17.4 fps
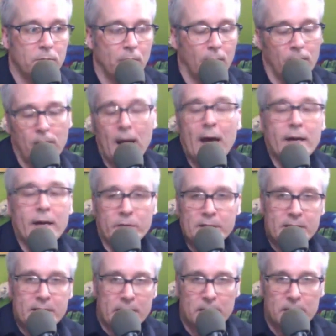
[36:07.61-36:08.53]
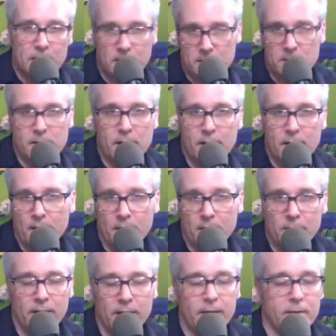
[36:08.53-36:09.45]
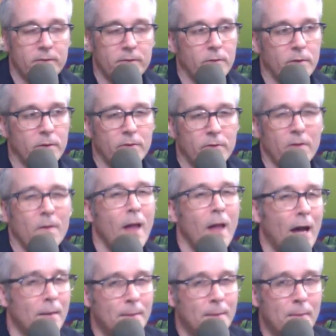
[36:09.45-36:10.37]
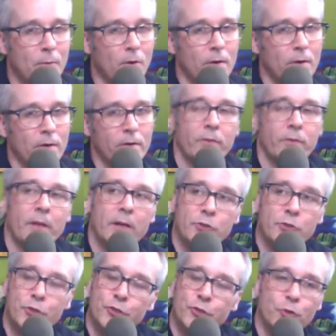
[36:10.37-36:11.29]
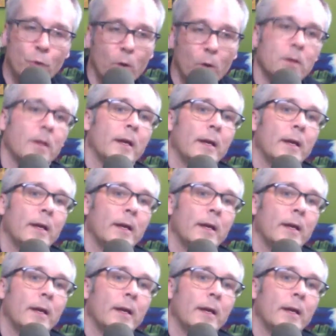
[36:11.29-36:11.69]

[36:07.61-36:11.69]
a lot of attendance there, right? So there's a lot of people go to this thing. Surely,